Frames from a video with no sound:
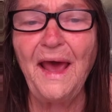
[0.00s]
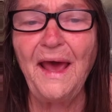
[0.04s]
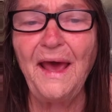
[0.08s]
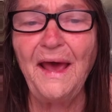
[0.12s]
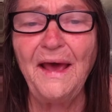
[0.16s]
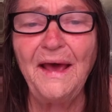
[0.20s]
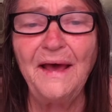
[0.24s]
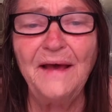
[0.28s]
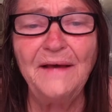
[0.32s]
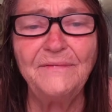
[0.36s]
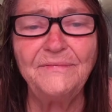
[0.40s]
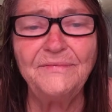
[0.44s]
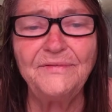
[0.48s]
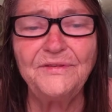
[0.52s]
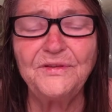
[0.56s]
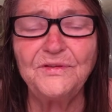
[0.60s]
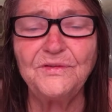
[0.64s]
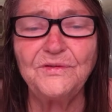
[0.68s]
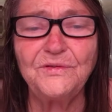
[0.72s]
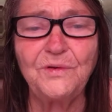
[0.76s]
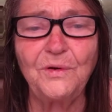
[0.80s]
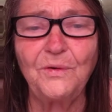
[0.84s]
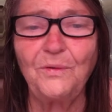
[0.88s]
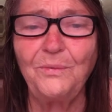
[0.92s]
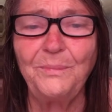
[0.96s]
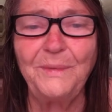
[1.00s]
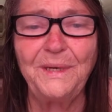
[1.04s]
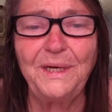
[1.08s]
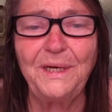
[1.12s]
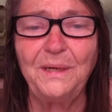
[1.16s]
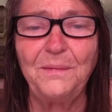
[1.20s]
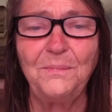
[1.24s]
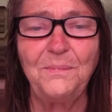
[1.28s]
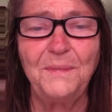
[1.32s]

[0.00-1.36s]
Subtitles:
have so many